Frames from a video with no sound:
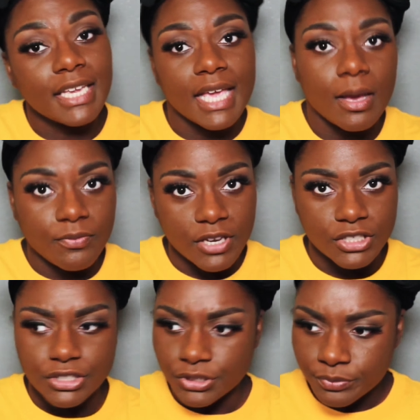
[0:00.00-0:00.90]
cap
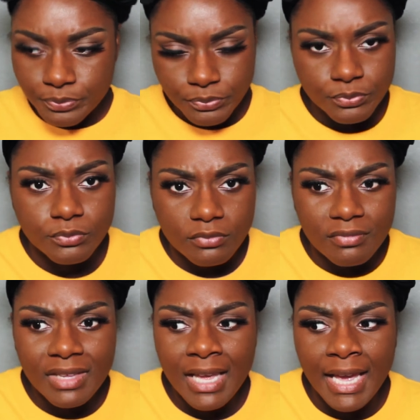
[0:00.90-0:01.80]
fixture,
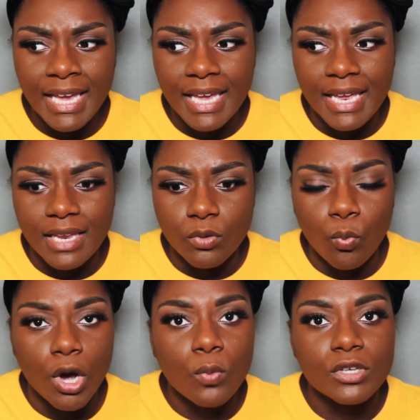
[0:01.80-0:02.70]

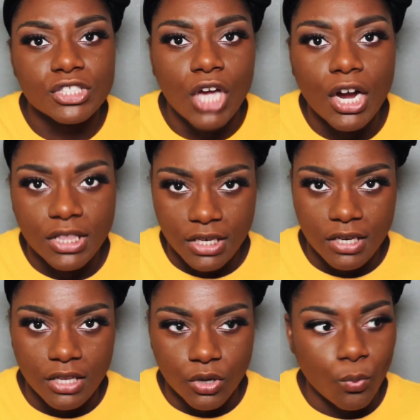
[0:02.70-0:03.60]
and one was darker than
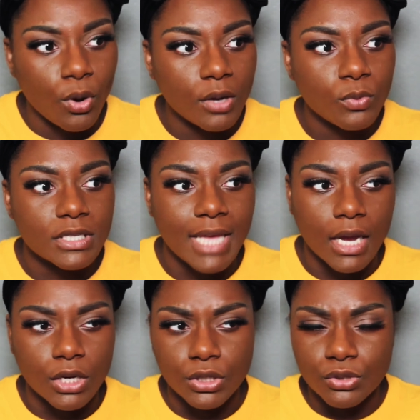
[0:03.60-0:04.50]
the other. One was
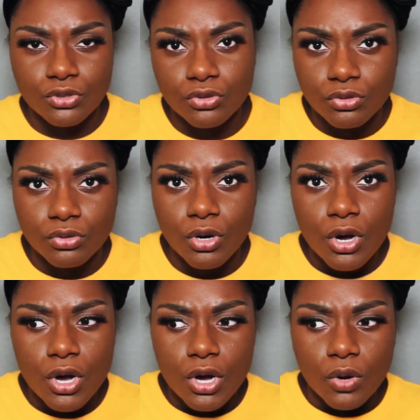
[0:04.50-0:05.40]
like a neutral,
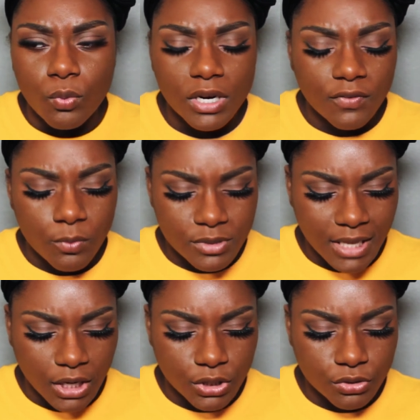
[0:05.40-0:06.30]
one of them was
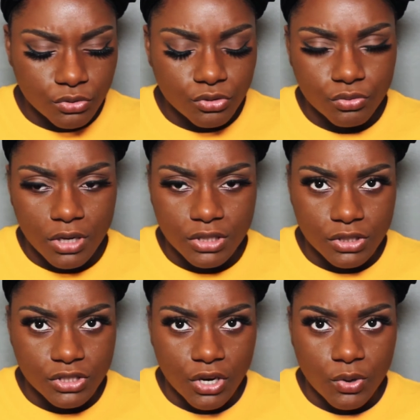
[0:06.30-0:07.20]
like a neutral
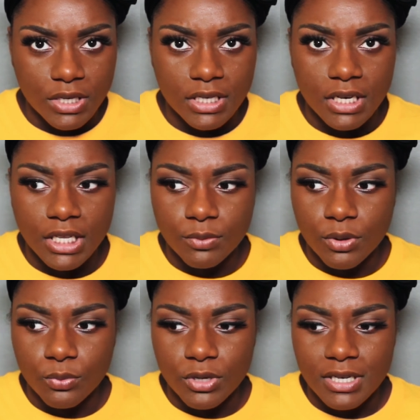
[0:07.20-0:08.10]
undertone, and the other
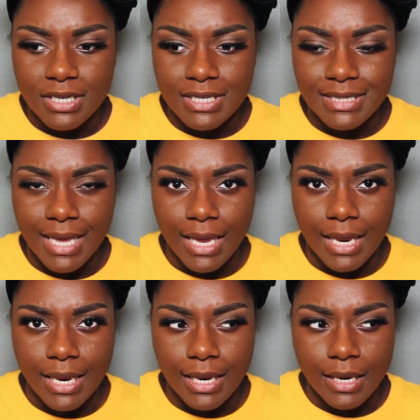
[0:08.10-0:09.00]
one was
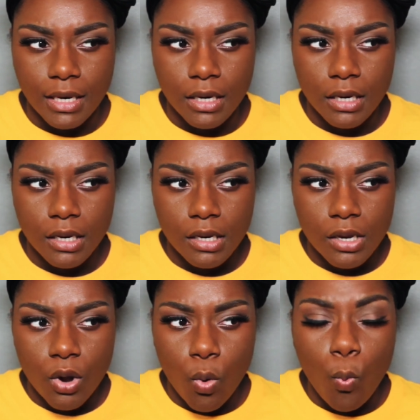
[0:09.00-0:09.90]
a
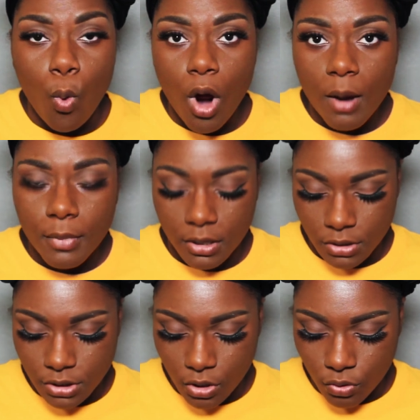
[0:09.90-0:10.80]
warm
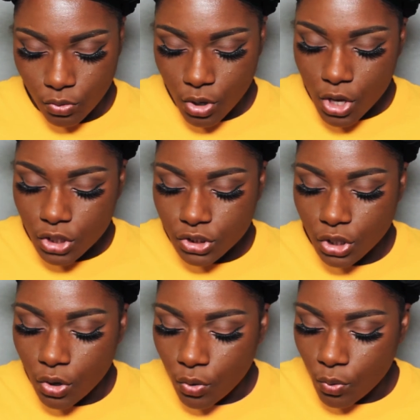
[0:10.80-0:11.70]
undertone.
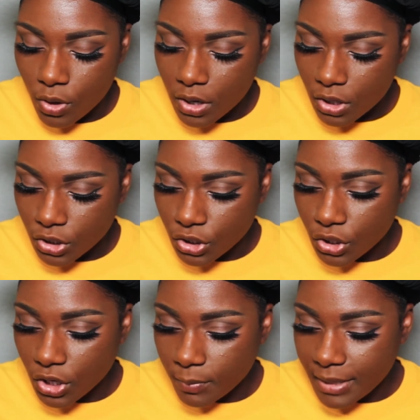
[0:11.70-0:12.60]
So
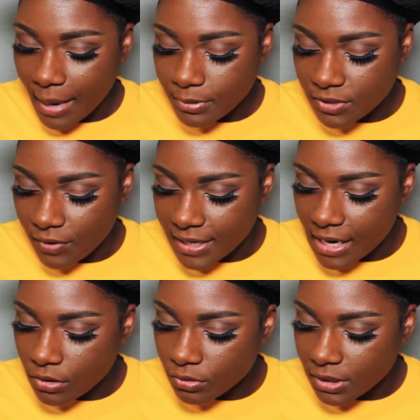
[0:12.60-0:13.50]
you're going to be able to, and
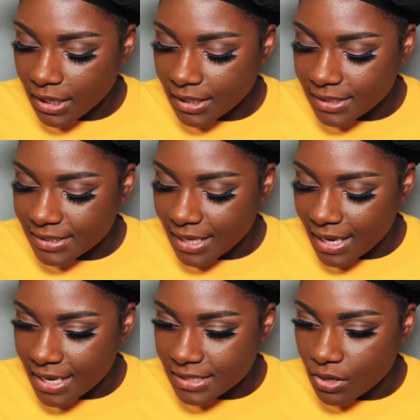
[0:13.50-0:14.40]
I don't think it
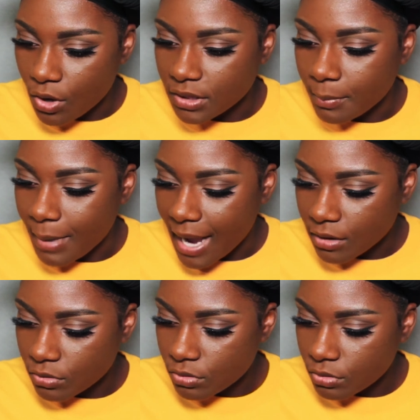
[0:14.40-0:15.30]
says on the
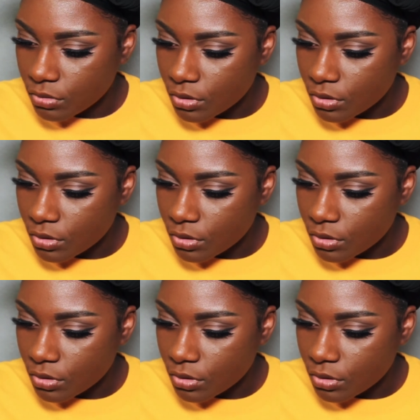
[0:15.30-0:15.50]
bottle,